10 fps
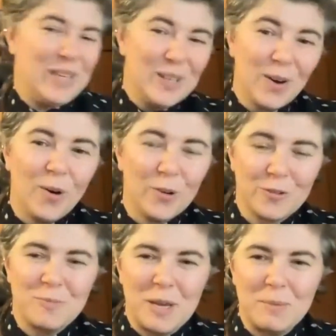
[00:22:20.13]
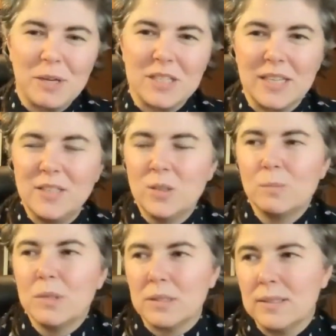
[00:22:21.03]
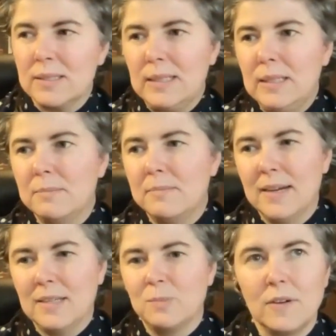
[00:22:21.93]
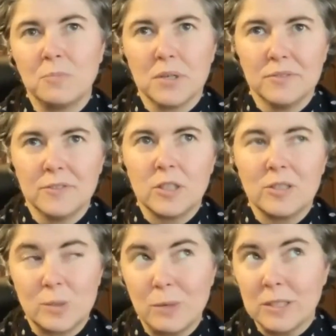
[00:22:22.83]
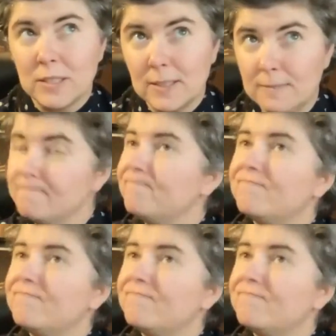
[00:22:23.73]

key goal for me, because I do miss the team as of Pearl Fisher, especially.